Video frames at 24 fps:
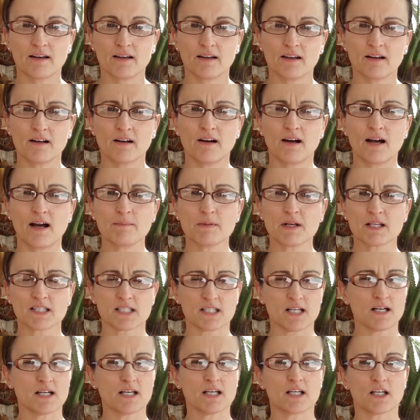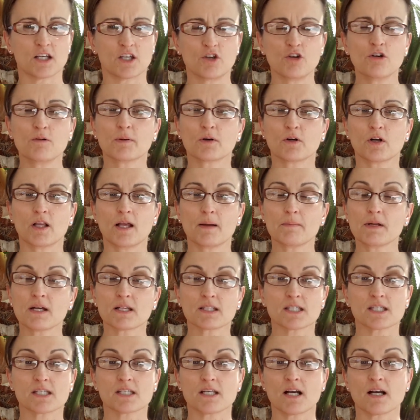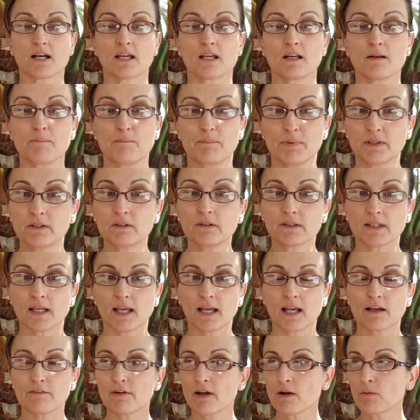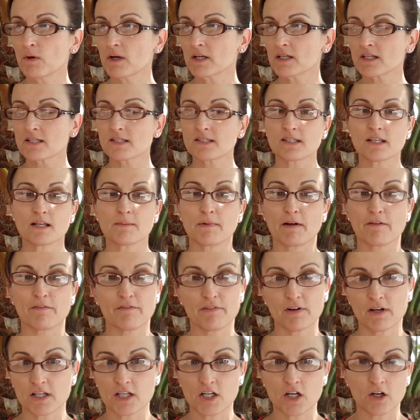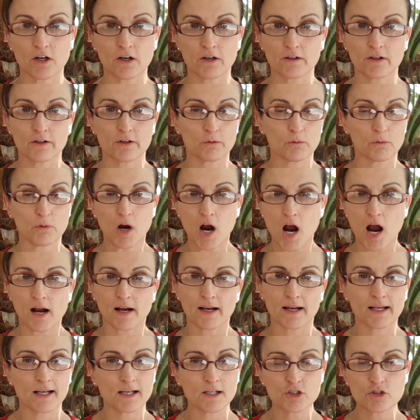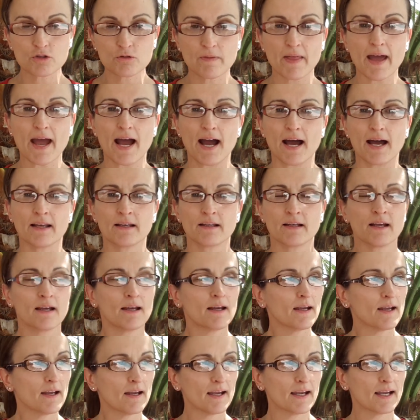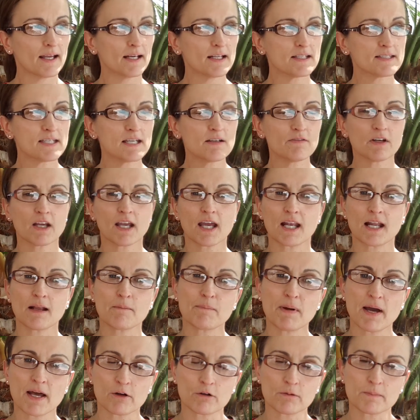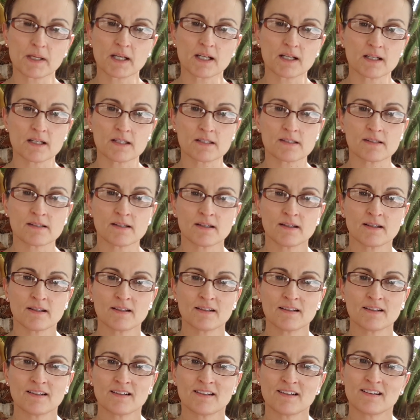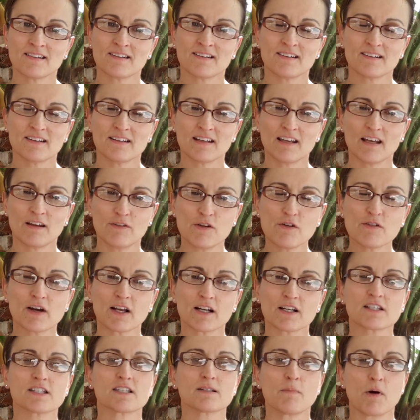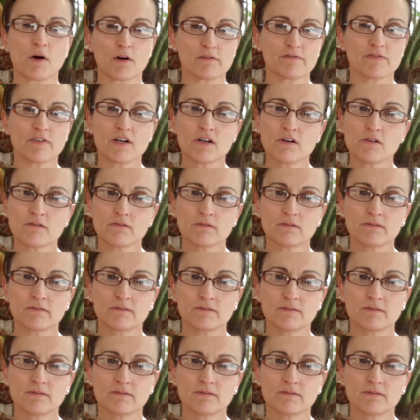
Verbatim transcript: you know, I'm not stuck in a cubicle. I'm not stuck in a building. If I wanted to sit in my front yard on a rock, I could do that. And it's even getting better because if you've got a smartphone,